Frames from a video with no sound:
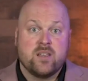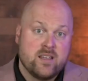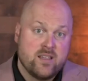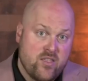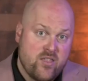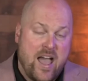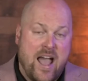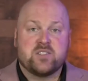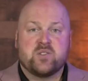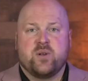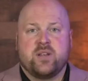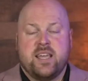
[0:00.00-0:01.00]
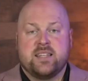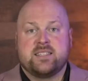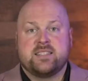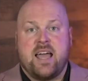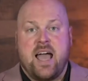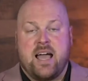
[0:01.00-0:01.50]
that's what gets
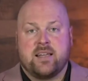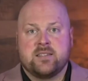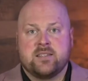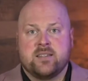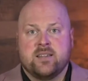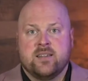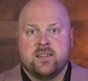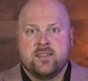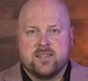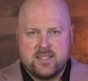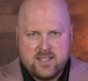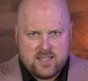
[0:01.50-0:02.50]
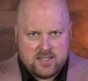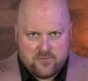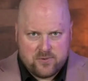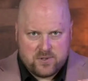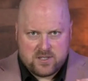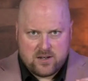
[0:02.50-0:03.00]
taxed. See the
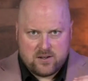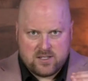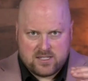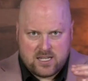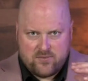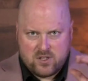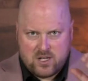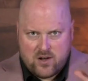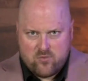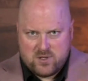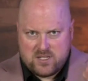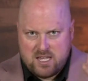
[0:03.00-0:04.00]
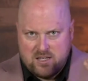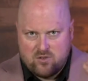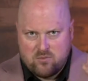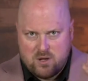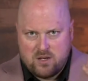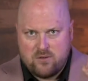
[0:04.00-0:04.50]
difference there? Instead of the government taking
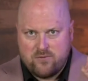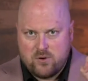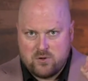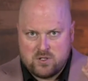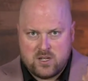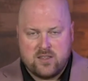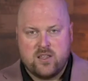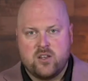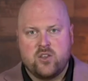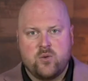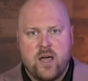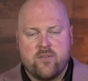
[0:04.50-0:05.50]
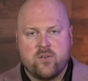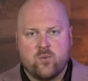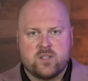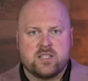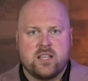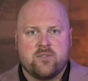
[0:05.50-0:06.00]
their money first and then you having
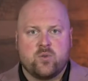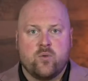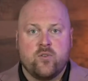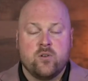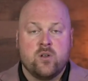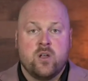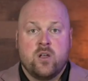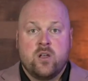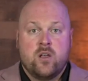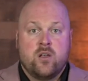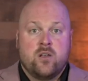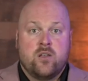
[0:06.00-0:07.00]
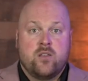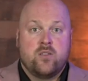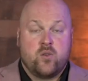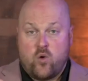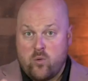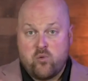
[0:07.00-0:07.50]
what's left over,
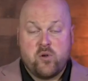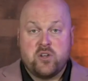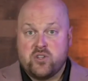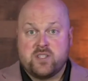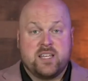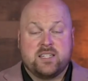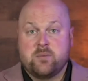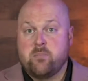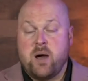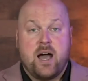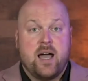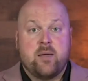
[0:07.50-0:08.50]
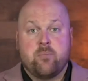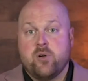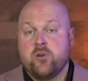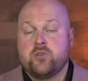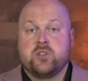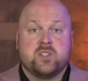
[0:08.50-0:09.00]
the corporations get to buy,
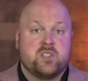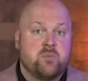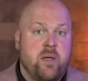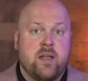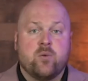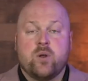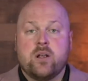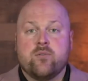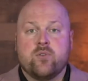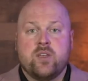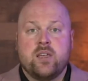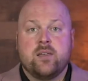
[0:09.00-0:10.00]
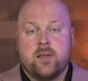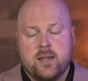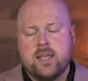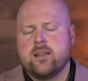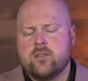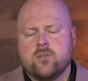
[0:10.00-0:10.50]
purchase, spend, whatever they, and
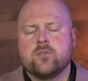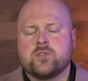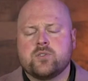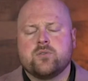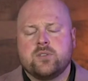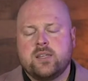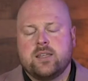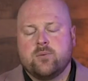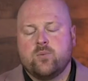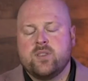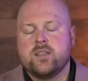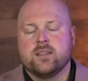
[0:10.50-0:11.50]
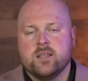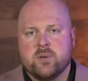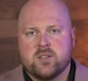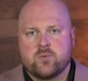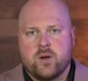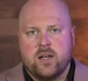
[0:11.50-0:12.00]
again, there's certain, within
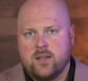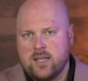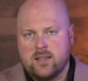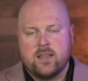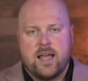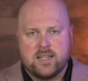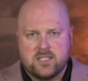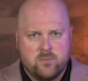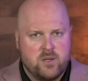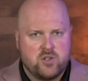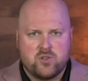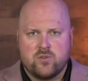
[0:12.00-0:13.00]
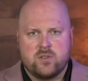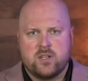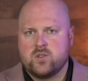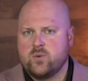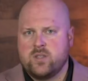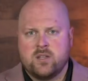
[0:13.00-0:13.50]
limits, right? Again, they has to make sure that
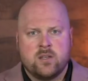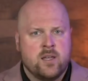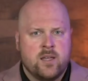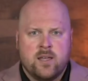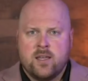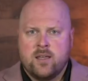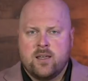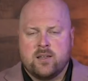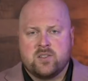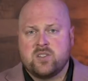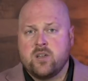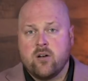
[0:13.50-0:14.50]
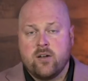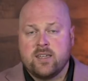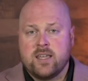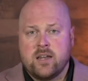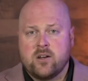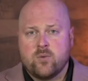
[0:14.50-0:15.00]
it's within CRA,
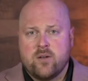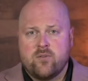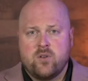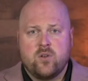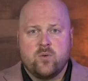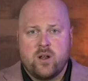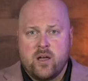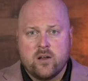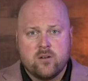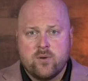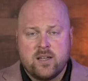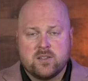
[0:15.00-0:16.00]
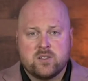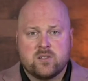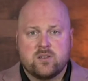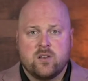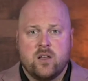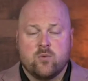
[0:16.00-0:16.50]
Canada Revenue, and
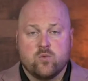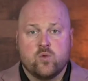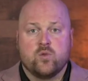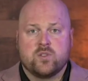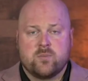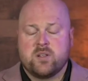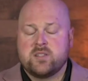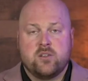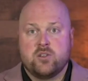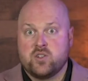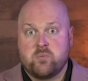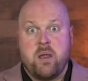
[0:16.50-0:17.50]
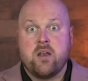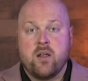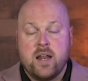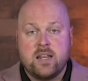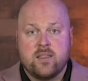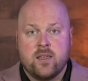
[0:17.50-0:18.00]
IRS rules. I'm not saying you just spend on
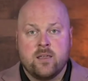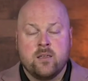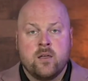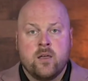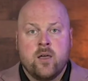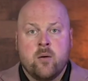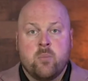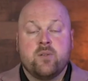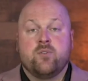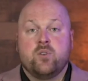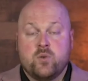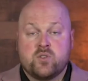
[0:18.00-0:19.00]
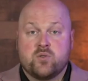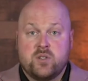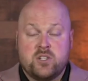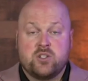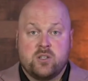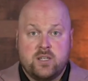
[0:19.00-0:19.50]
anything, but if you do it
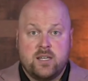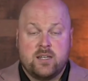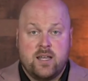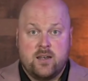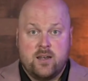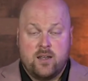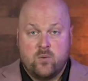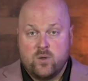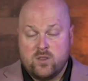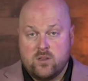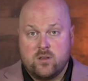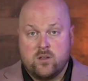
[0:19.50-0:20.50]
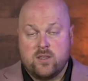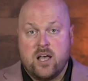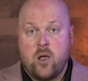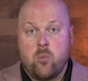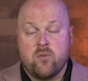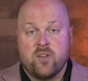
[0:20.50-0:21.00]
strategically and with the
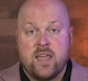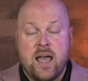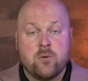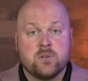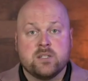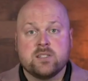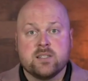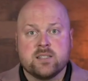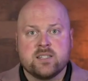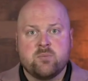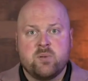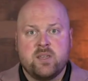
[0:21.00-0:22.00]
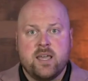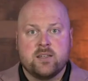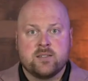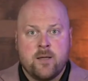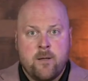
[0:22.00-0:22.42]
help of accountants and CPAs,